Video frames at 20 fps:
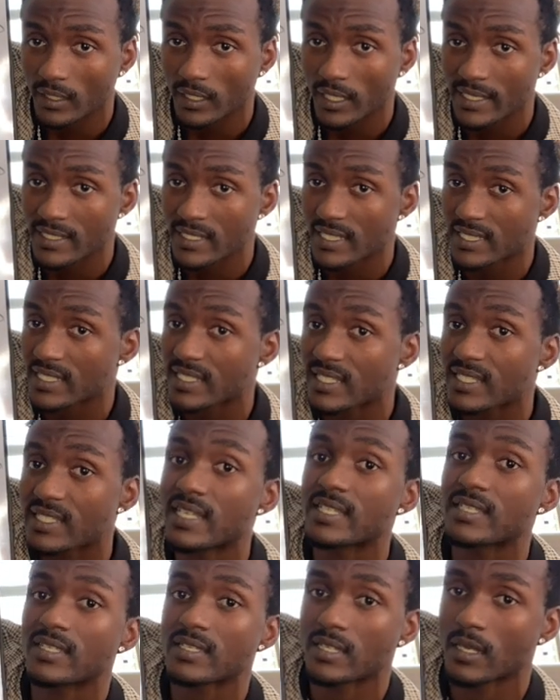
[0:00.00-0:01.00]
It's a
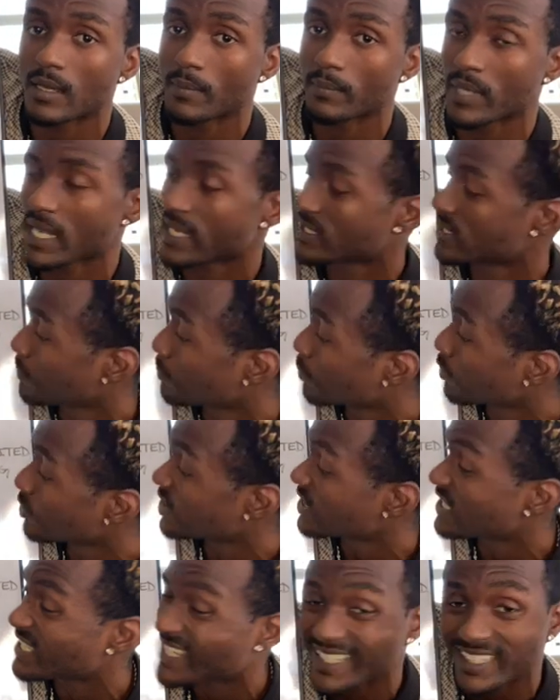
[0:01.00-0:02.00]
system. It's a
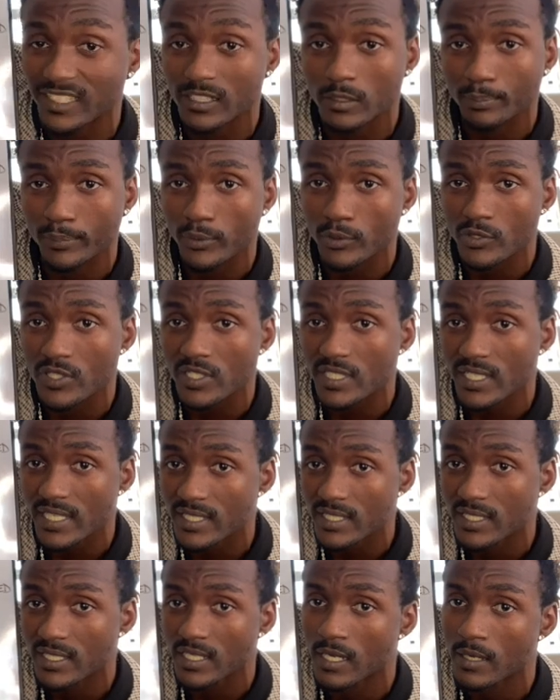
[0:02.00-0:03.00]
predictable
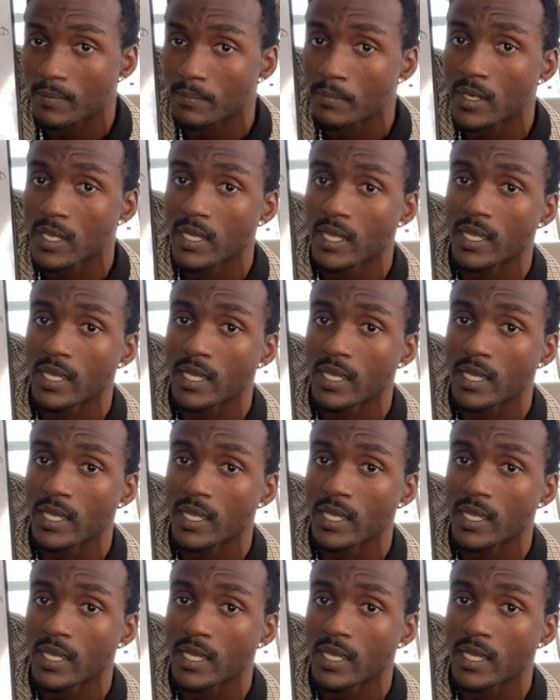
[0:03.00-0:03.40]
system